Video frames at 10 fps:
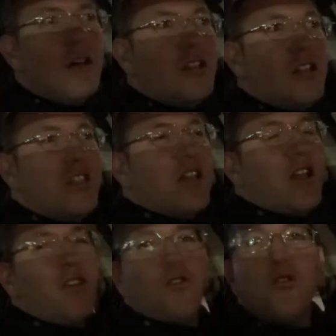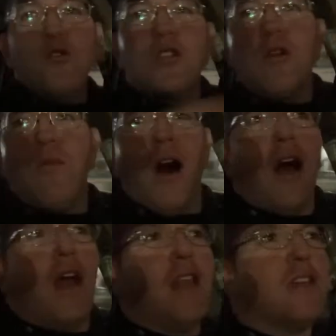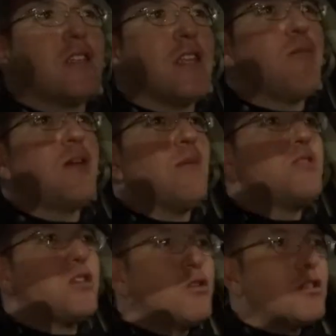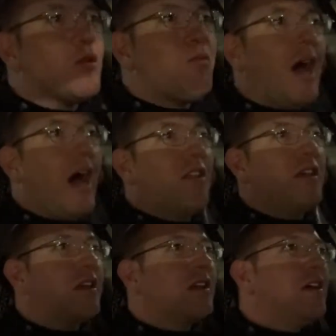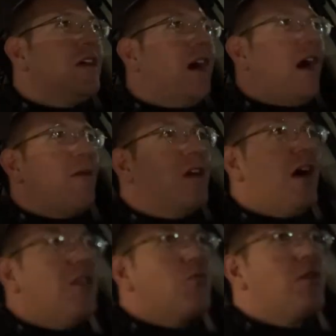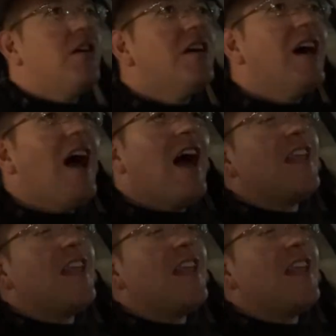just like lose their minds and they become sociopathic behind the wheel. And